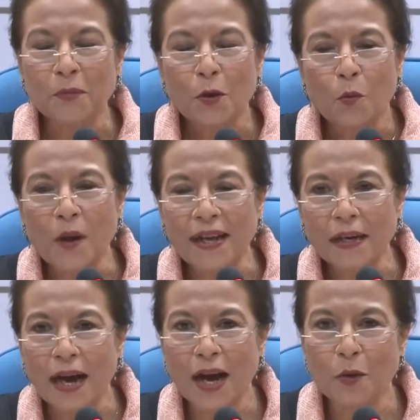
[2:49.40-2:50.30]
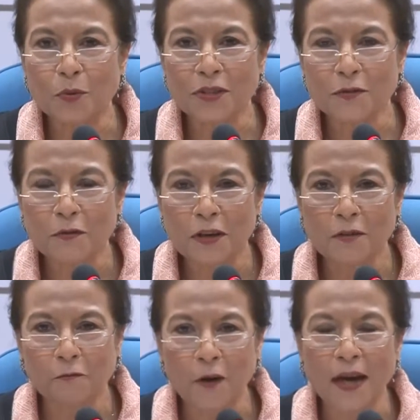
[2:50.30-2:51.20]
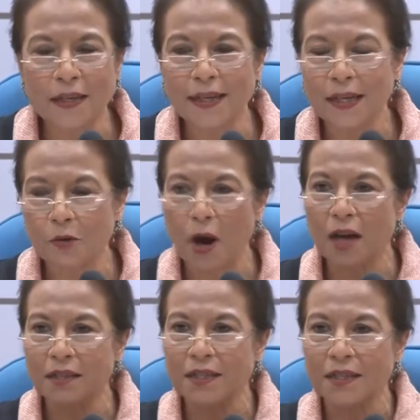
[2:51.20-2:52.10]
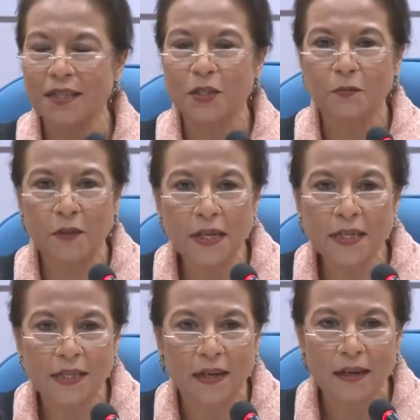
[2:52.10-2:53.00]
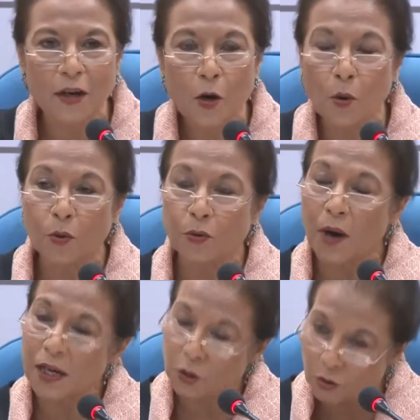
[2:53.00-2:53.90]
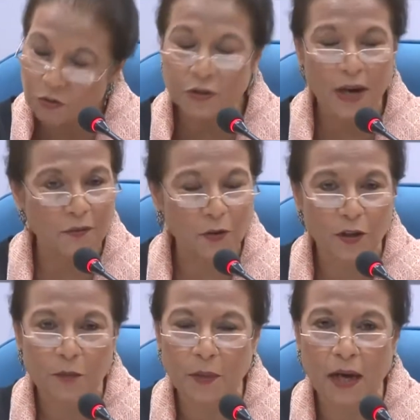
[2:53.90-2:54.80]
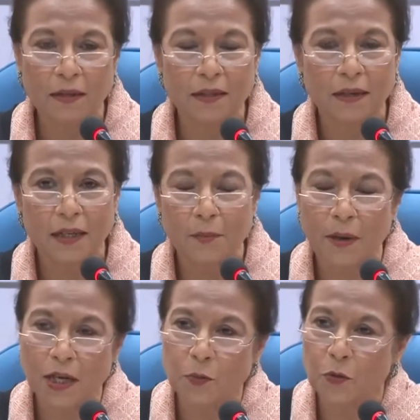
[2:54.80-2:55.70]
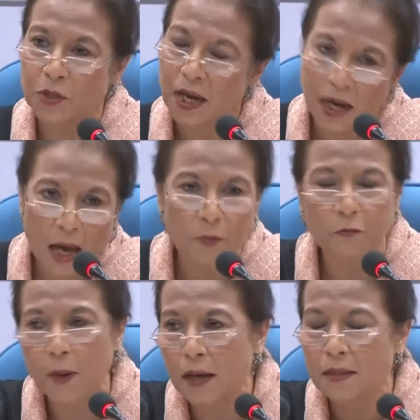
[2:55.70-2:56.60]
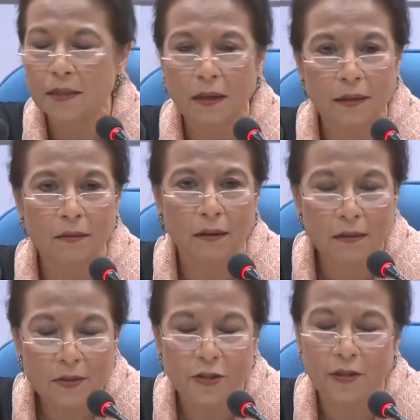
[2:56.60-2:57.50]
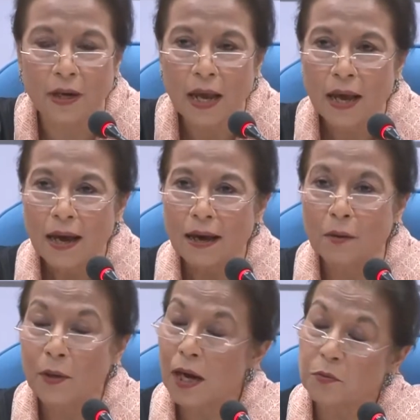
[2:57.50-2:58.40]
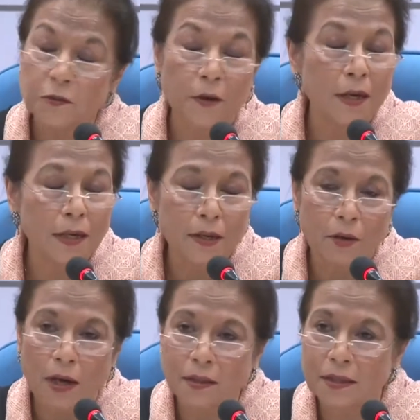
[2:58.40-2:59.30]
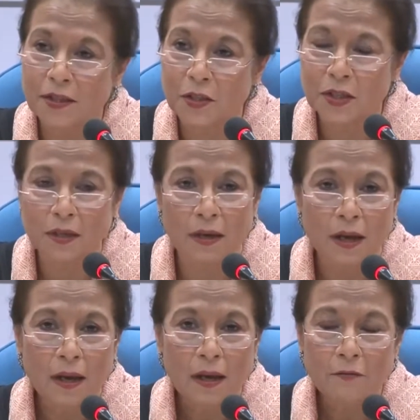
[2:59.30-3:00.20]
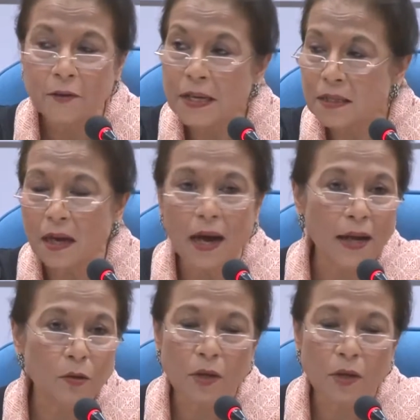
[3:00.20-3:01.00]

when I was finally granted this visa, although I don't travel on a Pakistani passport, I am of Pakistani origin. When I was finally granted this visa, I could